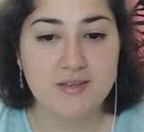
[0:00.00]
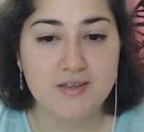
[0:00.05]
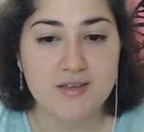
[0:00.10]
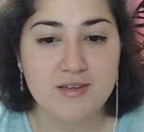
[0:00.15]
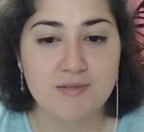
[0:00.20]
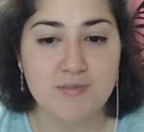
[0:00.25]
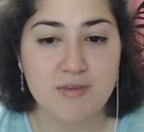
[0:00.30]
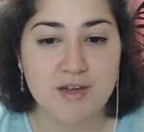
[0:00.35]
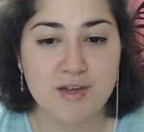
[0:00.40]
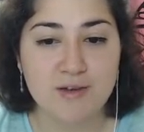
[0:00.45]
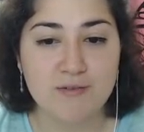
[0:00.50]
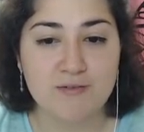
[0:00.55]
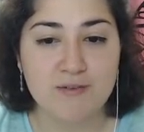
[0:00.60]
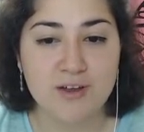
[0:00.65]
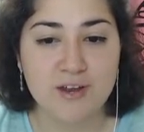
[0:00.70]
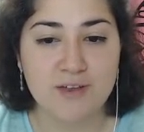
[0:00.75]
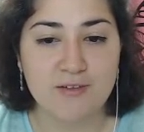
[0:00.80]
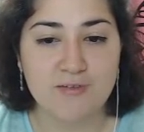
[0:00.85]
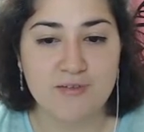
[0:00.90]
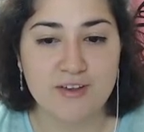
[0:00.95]
Make a
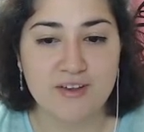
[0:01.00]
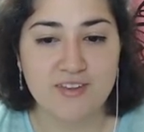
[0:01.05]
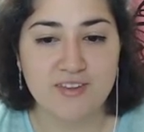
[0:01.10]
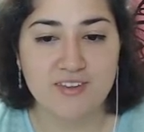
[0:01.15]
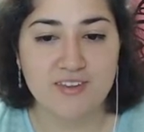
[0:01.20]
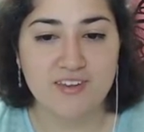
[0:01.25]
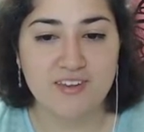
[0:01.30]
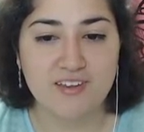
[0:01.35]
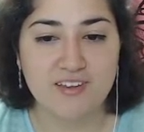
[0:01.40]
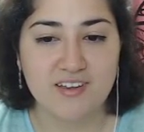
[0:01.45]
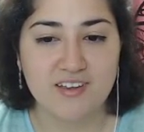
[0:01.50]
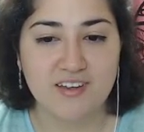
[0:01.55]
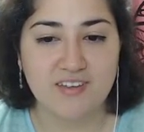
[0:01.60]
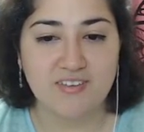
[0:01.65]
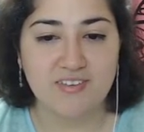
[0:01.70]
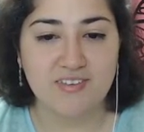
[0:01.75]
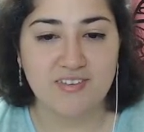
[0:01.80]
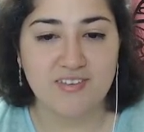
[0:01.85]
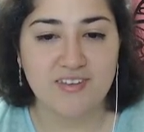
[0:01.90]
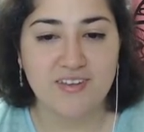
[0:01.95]
funny face at the
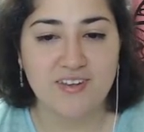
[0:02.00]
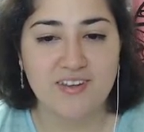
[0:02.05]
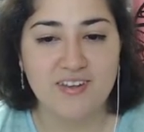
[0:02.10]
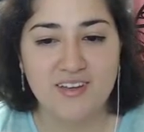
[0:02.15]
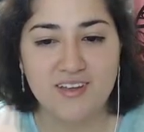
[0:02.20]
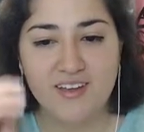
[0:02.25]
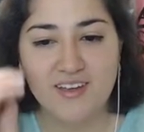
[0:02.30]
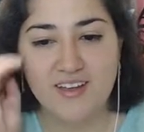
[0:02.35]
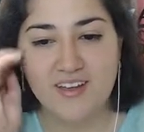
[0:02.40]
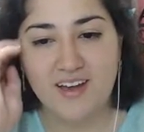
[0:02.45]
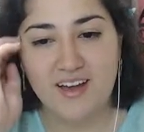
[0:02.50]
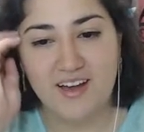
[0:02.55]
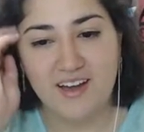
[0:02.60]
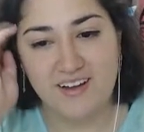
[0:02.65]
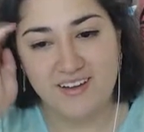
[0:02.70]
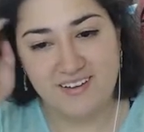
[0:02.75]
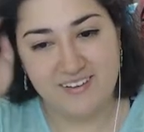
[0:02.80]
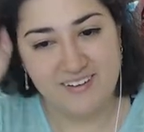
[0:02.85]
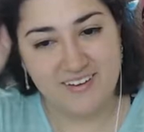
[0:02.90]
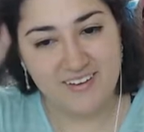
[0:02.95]
DS and